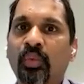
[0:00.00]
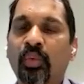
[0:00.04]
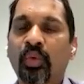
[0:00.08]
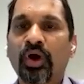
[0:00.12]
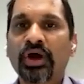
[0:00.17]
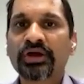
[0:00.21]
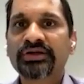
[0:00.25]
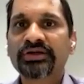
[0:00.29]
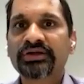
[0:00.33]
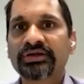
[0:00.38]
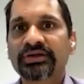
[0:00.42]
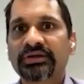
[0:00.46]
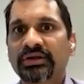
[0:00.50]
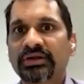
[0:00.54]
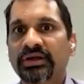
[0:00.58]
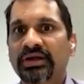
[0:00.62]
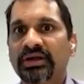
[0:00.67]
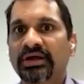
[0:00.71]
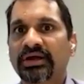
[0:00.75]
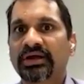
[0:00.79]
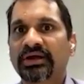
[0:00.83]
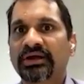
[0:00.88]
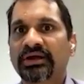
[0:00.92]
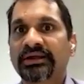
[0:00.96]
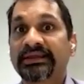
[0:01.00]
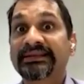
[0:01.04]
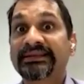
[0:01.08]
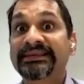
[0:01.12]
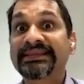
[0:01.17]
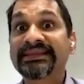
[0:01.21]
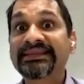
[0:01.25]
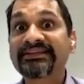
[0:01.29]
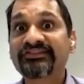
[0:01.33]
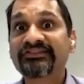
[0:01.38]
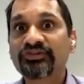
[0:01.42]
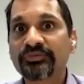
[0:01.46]
what
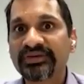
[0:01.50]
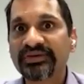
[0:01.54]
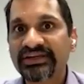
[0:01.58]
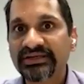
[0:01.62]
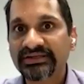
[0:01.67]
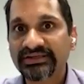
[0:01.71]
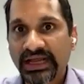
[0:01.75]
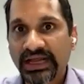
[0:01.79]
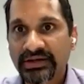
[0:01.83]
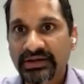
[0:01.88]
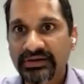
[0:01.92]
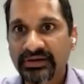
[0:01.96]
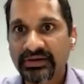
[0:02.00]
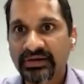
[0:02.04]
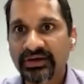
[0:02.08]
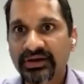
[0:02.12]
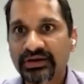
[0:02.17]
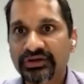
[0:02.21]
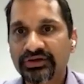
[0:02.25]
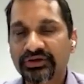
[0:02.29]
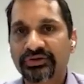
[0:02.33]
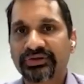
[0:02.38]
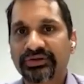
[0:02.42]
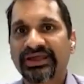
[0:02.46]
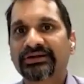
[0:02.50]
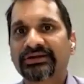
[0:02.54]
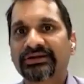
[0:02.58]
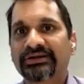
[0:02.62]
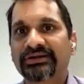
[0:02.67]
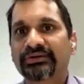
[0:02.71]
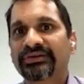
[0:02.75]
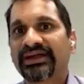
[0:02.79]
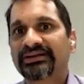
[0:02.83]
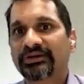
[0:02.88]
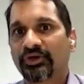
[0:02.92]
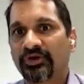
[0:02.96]
needs to be done to get
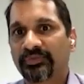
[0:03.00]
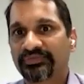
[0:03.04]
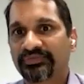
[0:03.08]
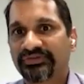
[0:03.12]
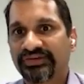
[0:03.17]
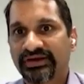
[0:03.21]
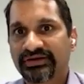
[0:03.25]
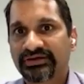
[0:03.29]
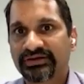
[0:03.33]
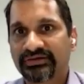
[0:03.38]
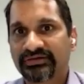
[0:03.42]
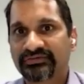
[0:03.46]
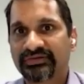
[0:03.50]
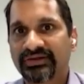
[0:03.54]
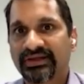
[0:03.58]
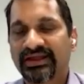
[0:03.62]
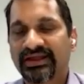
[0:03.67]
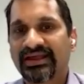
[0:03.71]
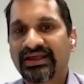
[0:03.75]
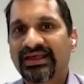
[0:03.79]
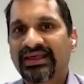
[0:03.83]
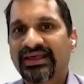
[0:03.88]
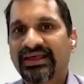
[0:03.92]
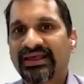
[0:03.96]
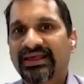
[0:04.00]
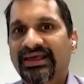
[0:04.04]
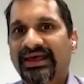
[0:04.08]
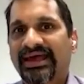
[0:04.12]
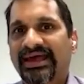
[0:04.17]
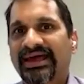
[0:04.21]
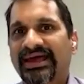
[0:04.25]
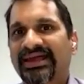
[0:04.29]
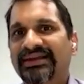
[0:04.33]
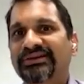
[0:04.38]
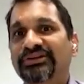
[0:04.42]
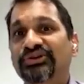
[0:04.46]
to that objective,
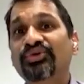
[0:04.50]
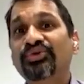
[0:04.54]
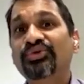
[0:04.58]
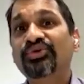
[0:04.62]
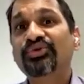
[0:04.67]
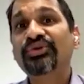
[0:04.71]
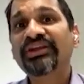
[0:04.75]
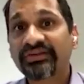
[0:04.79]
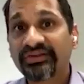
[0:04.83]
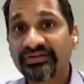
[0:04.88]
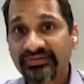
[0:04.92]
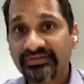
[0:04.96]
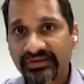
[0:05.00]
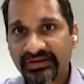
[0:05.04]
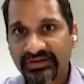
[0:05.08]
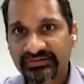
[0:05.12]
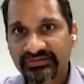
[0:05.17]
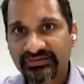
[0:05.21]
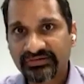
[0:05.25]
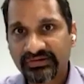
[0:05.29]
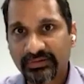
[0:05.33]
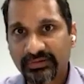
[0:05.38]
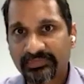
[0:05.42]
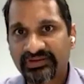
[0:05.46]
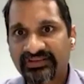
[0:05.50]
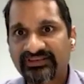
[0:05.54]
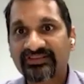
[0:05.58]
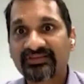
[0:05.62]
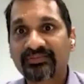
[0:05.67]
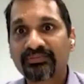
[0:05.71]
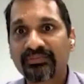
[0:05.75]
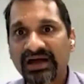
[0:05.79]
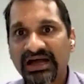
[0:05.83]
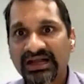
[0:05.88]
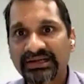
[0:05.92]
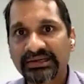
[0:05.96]
and doing research a bit
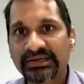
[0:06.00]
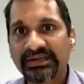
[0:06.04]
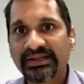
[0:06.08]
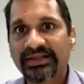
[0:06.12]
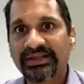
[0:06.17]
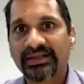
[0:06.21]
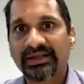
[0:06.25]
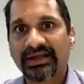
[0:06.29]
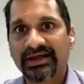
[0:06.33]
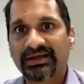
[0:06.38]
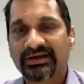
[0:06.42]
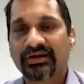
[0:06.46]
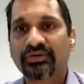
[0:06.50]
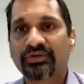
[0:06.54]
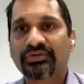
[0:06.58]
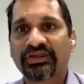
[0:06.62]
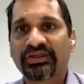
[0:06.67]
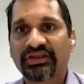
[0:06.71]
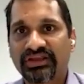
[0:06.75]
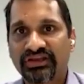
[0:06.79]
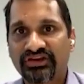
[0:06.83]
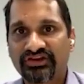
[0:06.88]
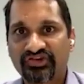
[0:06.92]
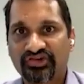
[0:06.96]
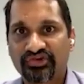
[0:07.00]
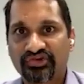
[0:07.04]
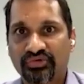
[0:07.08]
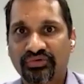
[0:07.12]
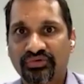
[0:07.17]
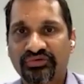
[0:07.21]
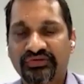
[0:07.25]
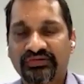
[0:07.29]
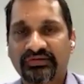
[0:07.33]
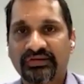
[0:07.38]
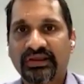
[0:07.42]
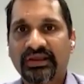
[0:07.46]
smartly around the
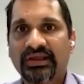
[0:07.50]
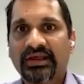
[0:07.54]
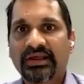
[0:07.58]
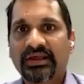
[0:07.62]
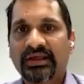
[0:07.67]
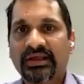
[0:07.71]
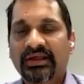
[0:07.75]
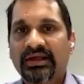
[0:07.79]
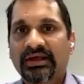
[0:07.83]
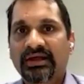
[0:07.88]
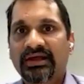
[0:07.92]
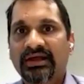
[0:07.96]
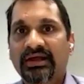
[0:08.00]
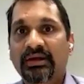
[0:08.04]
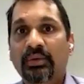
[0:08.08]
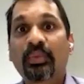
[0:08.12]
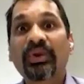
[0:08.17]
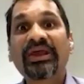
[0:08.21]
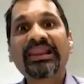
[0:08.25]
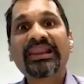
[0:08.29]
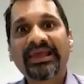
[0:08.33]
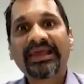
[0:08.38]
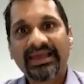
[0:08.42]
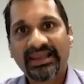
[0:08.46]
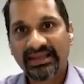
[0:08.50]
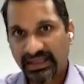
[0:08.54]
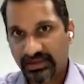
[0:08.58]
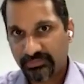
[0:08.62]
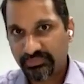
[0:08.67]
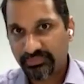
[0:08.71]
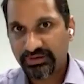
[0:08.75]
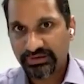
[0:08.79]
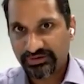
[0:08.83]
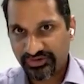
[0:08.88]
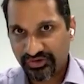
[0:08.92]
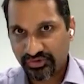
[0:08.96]
issues will
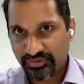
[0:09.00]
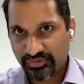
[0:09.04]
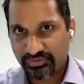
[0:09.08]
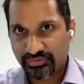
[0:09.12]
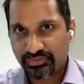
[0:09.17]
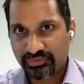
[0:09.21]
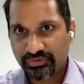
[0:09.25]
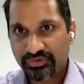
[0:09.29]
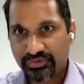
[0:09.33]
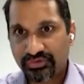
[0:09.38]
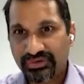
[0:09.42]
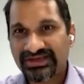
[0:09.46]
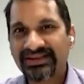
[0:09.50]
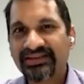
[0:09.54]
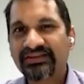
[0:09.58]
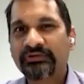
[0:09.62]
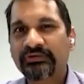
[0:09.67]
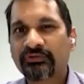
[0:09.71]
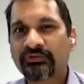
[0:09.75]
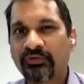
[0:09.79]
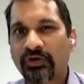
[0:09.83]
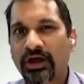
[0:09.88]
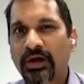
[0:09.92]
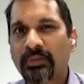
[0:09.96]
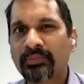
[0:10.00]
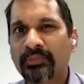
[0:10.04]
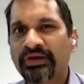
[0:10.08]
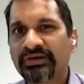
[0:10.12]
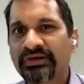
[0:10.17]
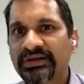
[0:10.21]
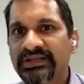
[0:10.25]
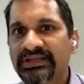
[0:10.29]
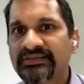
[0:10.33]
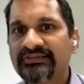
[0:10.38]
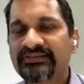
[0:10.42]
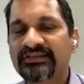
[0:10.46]
enable you to at least form a
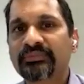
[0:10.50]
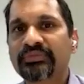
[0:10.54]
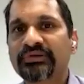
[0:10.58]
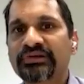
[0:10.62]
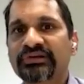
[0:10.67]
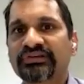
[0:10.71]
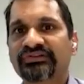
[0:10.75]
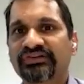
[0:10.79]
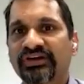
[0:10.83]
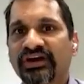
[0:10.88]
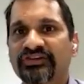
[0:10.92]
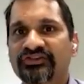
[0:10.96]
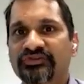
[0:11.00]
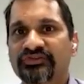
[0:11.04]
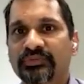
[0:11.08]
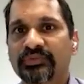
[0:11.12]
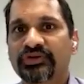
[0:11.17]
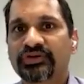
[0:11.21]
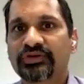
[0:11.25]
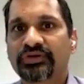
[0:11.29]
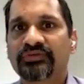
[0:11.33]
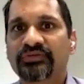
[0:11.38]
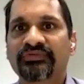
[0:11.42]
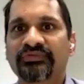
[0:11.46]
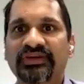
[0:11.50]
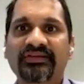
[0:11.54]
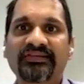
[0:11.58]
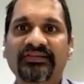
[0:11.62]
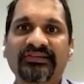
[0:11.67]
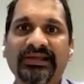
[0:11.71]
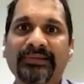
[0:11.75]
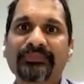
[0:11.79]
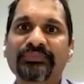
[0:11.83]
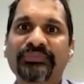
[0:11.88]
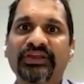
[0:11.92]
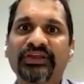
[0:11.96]
reasonable judgment on whether
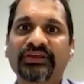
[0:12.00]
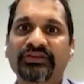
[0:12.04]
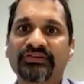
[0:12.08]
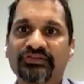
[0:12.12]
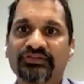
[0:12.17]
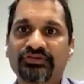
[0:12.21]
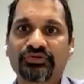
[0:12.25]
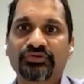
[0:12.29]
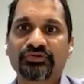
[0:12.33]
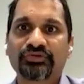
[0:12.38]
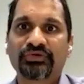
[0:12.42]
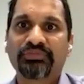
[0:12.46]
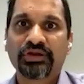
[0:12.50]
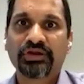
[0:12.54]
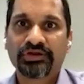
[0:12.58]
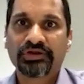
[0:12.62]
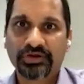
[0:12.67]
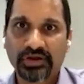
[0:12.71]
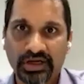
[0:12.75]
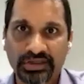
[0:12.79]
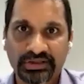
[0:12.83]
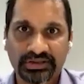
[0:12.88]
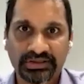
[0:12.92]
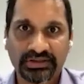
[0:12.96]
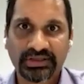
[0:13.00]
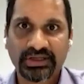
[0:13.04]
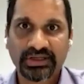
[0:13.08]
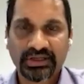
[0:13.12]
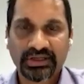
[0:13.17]
something is doable or not.